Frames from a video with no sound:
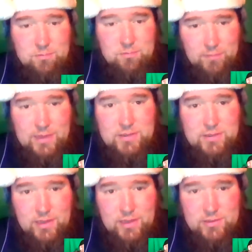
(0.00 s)
makes
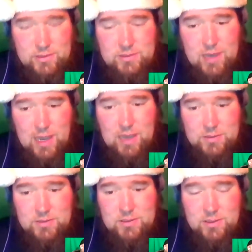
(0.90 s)
sense. It's
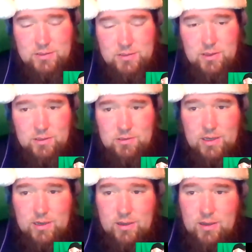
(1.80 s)
common sense, like you said.